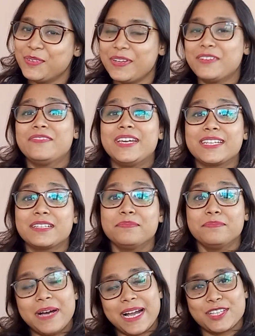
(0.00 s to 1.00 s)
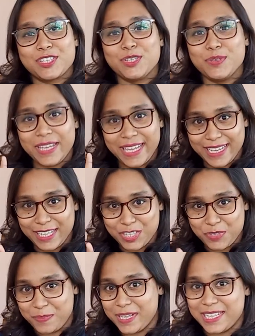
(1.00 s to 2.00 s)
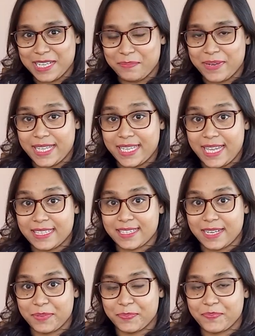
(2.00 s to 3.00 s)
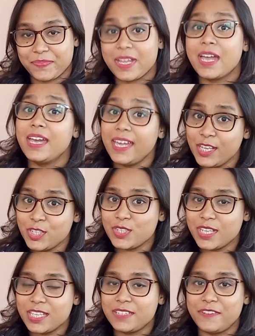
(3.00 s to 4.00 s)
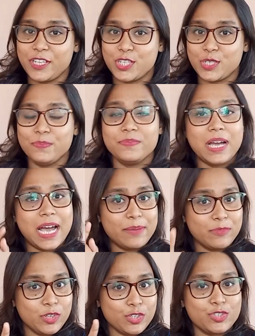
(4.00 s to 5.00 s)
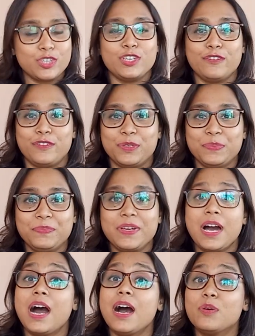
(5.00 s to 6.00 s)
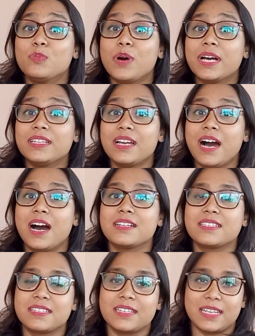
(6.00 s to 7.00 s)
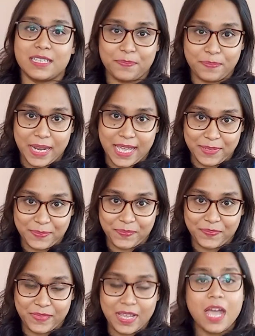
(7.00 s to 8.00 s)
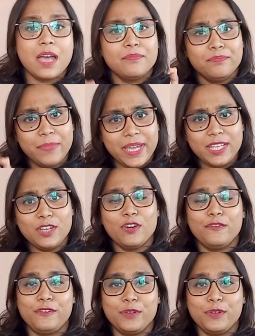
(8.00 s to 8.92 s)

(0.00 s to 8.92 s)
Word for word: and welcome back to EnglishPedia by SR. In today's video, I'm going to give you a 1-hour study plan. Many of